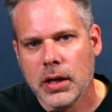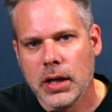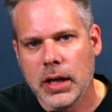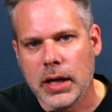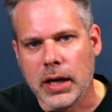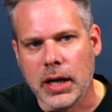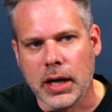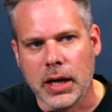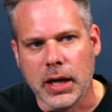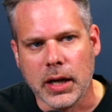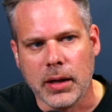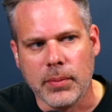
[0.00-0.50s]

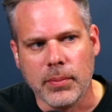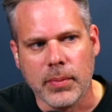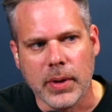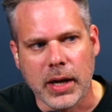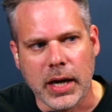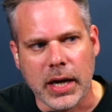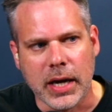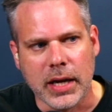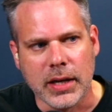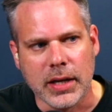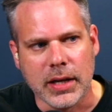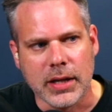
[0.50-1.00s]
um,
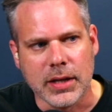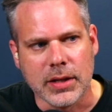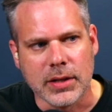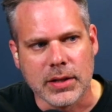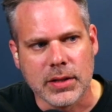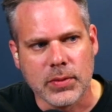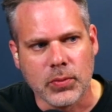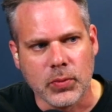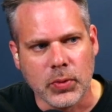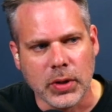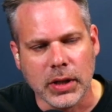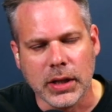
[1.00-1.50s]
and it
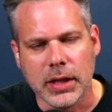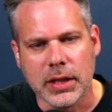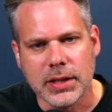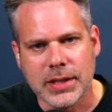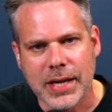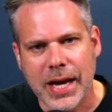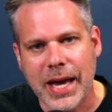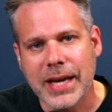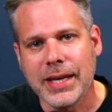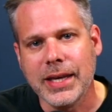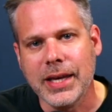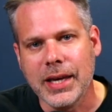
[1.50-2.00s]
is really
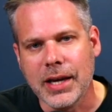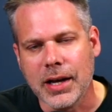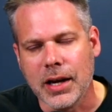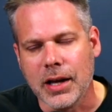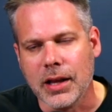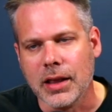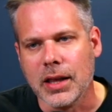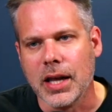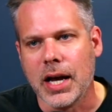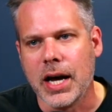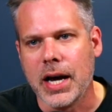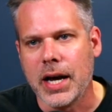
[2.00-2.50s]
taking a
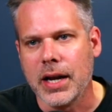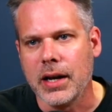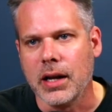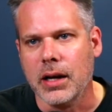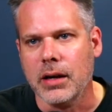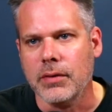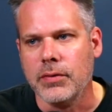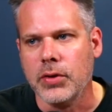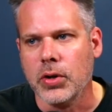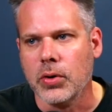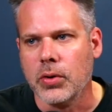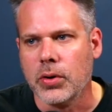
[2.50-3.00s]
lot
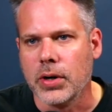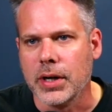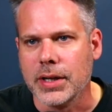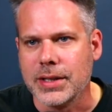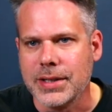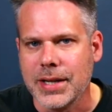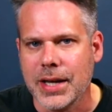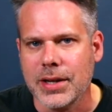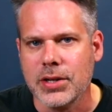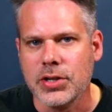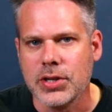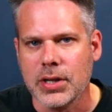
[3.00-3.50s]
of your
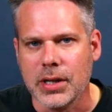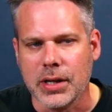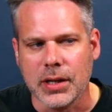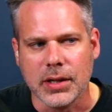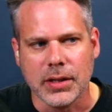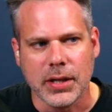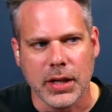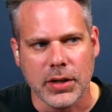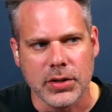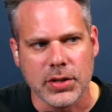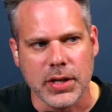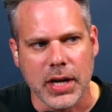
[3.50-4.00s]
attention and
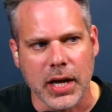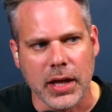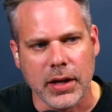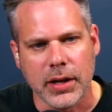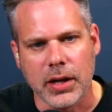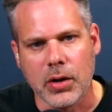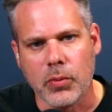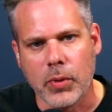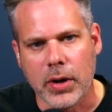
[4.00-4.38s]
intentionality